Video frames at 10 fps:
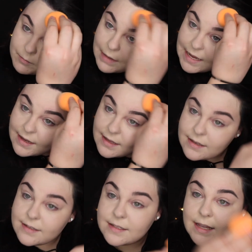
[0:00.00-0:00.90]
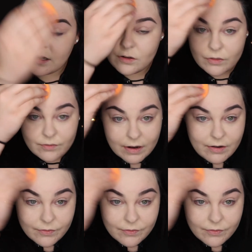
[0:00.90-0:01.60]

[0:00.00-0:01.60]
making your skin look very